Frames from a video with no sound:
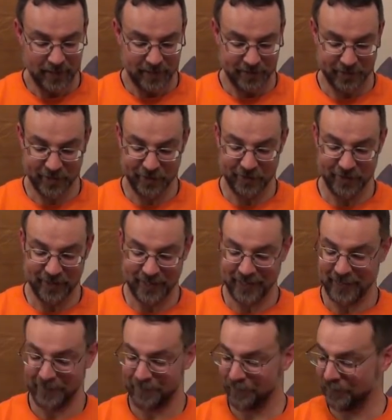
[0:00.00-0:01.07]
So
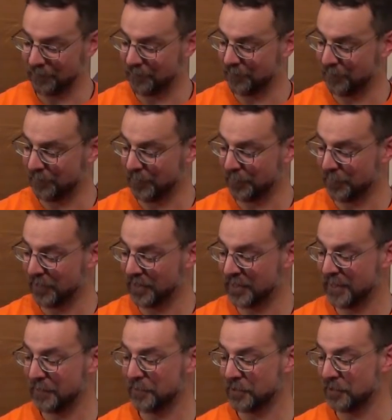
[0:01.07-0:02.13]
before I
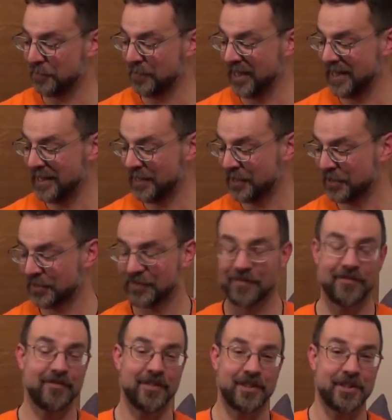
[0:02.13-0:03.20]
take you to the range,
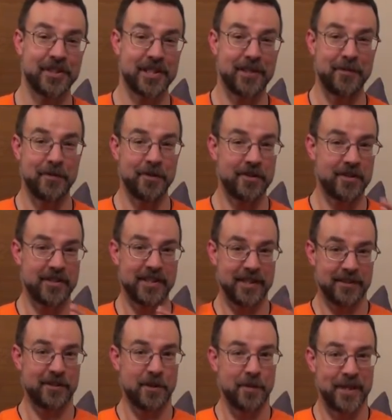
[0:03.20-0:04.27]
I'll just give you a
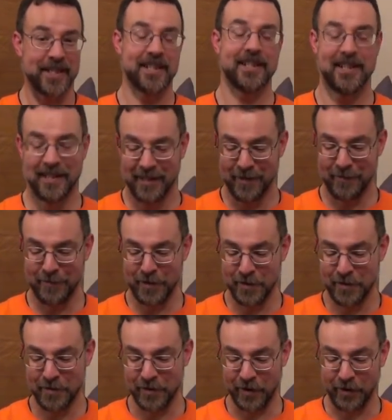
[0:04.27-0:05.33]
little quick
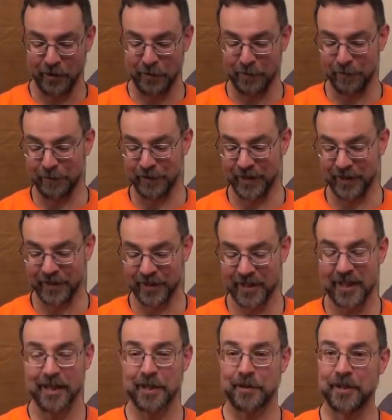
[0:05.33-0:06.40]
view of the
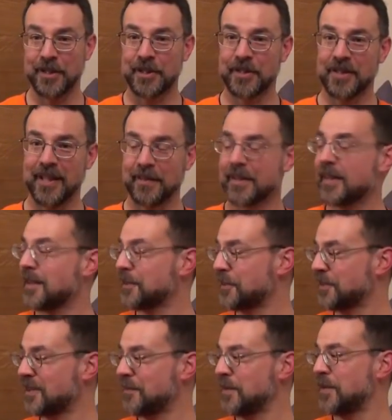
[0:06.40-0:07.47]
cartridge. Now the
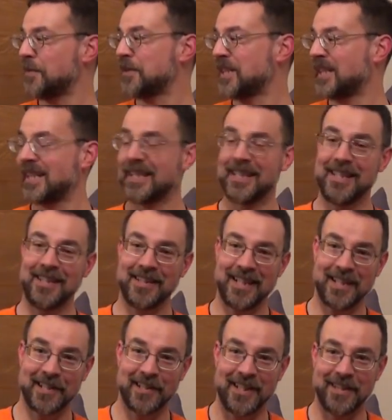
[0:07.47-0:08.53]
cartridge I'm using is
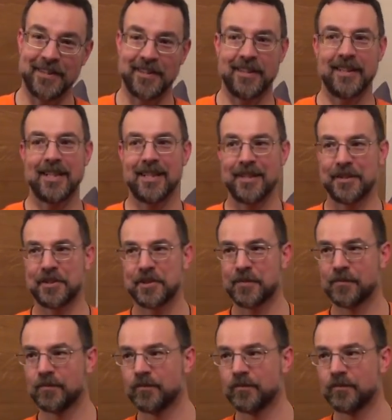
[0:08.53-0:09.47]
actually the last